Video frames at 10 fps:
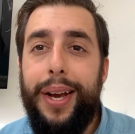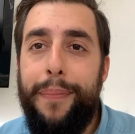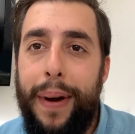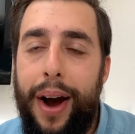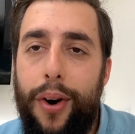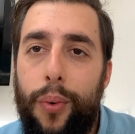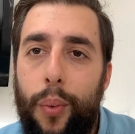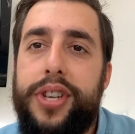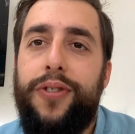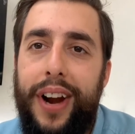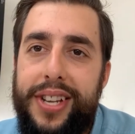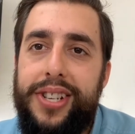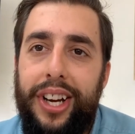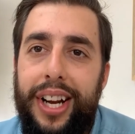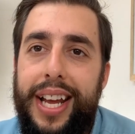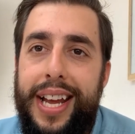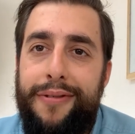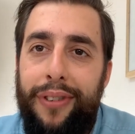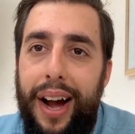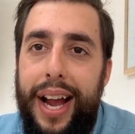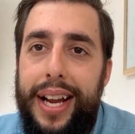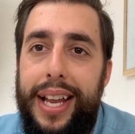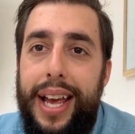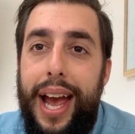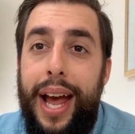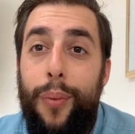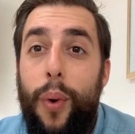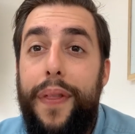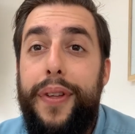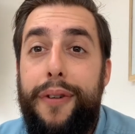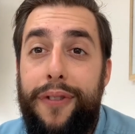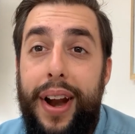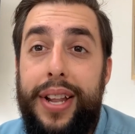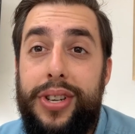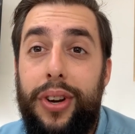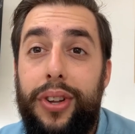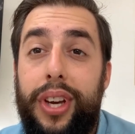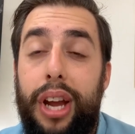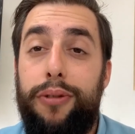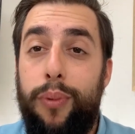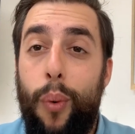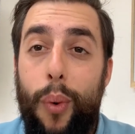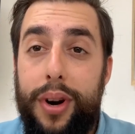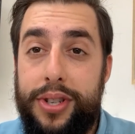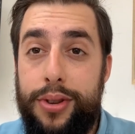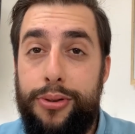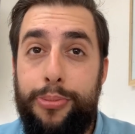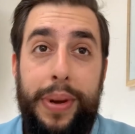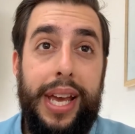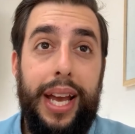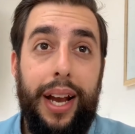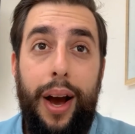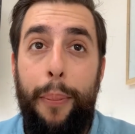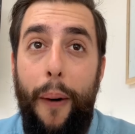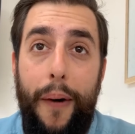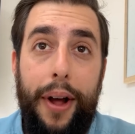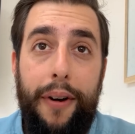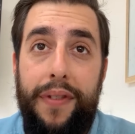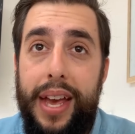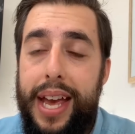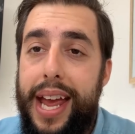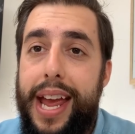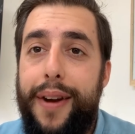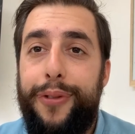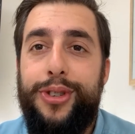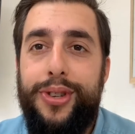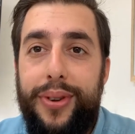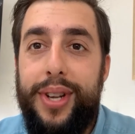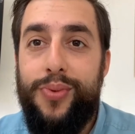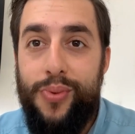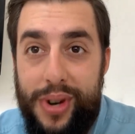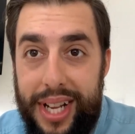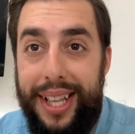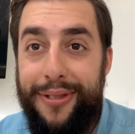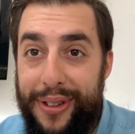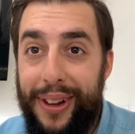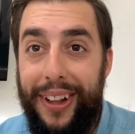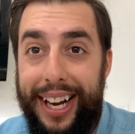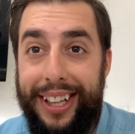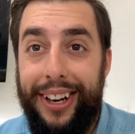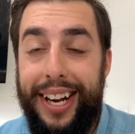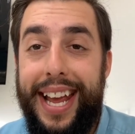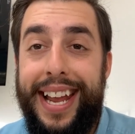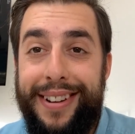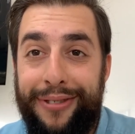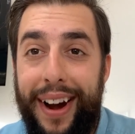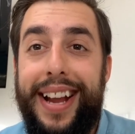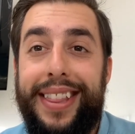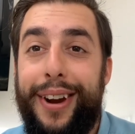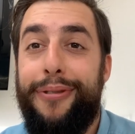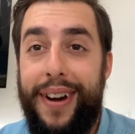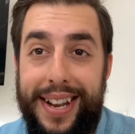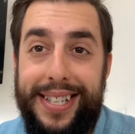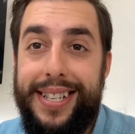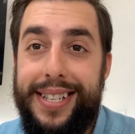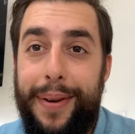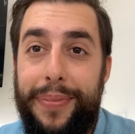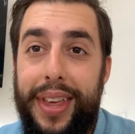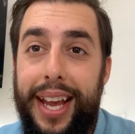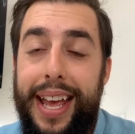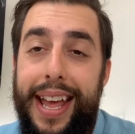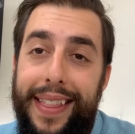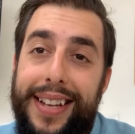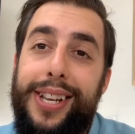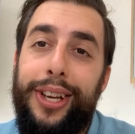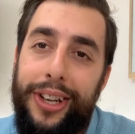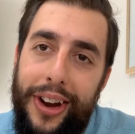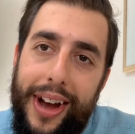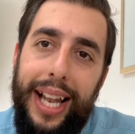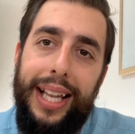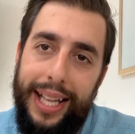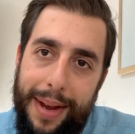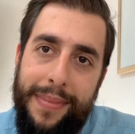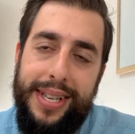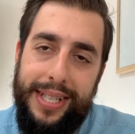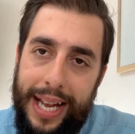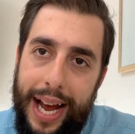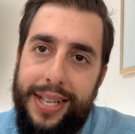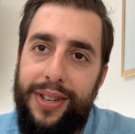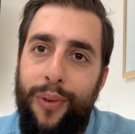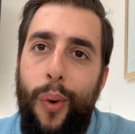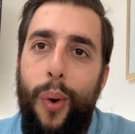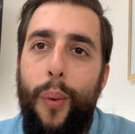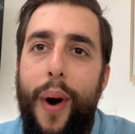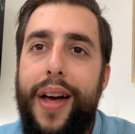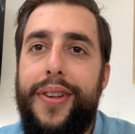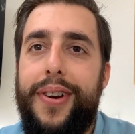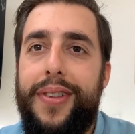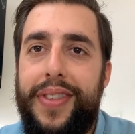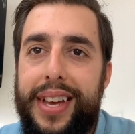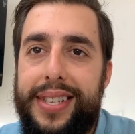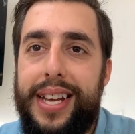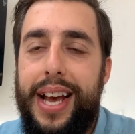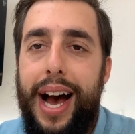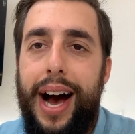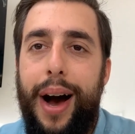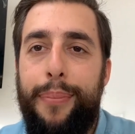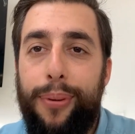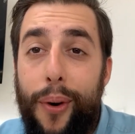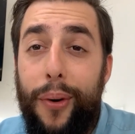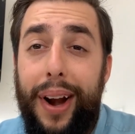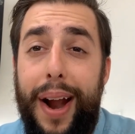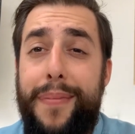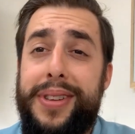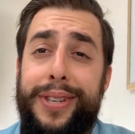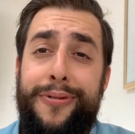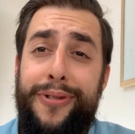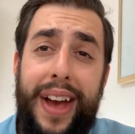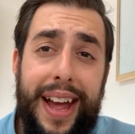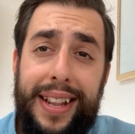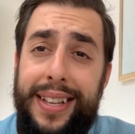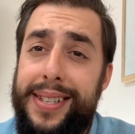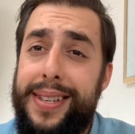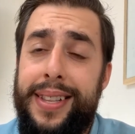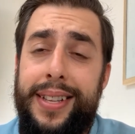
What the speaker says: about which friends they're going to invite and what their friends are looking forward to being a part of. If students really feel like they're going to invite their friends to something, that's a good litmus test for whether this program, this event, this